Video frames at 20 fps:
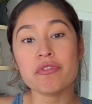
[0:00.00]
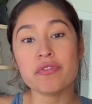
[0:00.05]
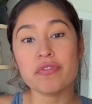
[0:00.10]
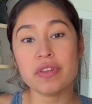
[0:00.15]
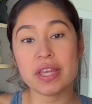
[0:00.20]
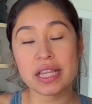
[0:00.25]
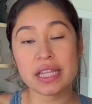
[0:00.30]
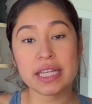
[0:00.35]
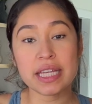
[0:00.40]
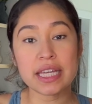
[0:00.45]

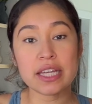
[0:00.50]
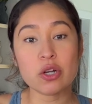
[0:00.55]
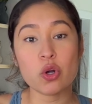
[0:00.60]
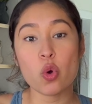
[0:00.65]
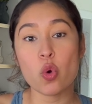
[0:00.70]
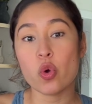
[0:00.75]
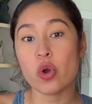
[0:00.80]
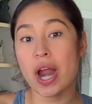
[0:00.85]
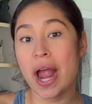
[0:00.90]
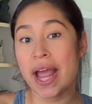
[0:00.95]
feeling
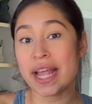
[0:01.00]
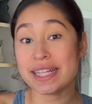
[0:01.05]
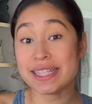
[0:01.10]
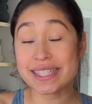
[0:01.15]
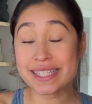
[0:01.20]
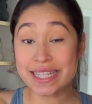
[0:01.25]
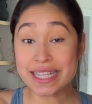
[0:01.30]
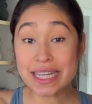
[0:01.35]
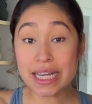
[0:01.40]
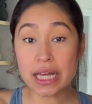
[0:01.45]
or
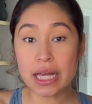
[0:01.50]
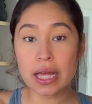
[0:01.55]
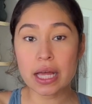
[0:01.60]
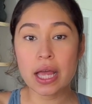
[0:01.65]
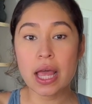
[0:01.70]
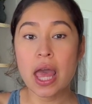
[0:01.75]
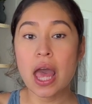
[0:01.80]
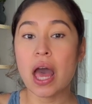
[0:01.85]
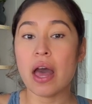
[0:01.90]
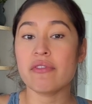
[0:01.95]
idea
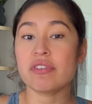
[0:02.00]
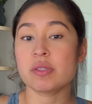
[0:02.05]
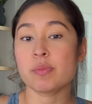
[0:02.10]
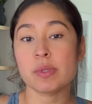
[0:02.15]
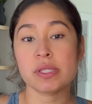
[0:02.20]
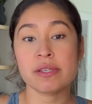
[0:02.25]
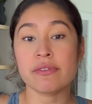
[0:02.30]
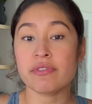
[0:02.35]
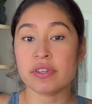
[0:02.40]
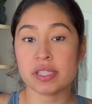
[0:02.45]
of a
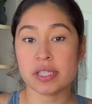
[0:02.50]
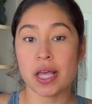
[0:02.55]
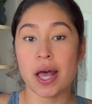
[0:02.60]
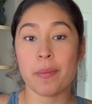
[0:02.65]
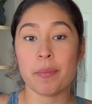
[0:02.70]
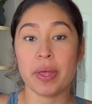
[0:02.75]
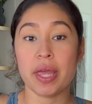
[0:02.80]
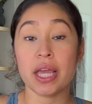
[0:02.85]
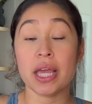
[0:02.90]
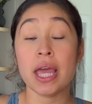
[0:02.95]
specific
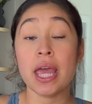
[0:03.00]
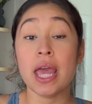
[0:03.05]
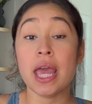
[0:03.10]
topic.